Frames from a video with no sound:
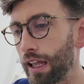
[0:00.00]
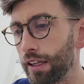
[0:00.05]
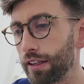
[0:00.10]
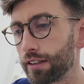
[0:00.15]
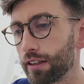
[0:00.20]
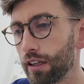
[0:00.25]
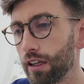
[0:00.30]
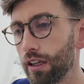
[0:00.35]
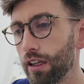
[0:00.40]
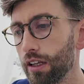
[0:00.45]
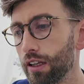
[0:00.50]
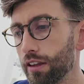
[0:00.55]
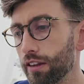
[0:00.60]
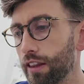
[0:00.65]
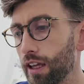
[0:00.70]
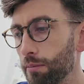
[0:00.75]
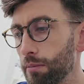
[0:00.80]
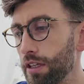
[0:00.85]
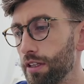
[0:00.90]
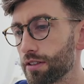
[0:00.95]
And
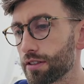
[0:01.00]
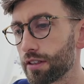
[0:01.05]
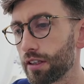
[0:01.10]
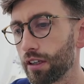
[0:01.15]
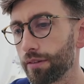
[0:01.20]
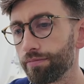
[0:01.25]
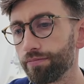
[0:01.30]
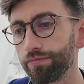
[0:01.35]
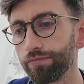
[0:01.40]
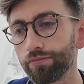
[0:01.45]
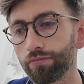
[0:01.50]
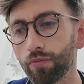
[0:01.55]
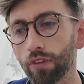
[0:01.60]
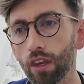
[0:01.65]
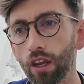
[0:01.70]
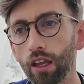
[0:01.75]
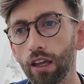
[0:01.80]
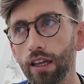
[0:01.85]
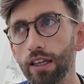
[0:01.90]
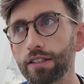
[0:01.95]
that means that
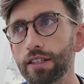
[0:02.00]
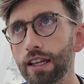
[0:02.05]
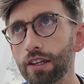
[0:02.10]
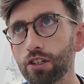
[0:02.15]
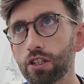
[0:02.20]
it's